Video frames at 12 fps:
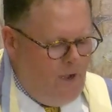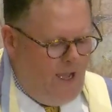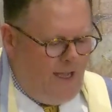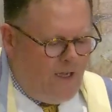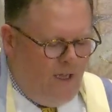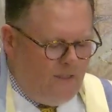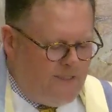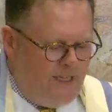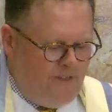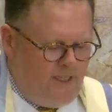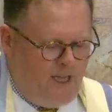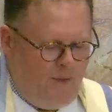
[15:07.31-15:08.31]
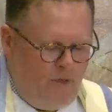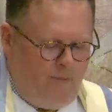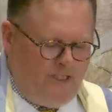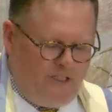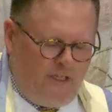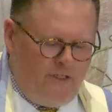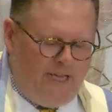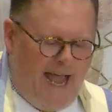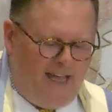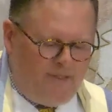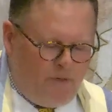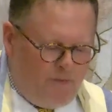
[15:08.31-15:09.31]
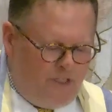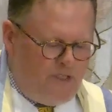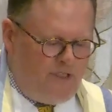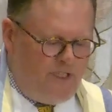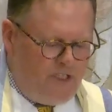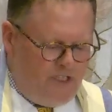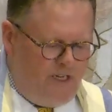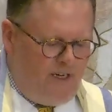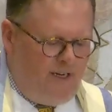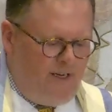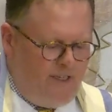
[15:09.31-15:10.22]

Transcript: I called David a couple months ago to ask permission to share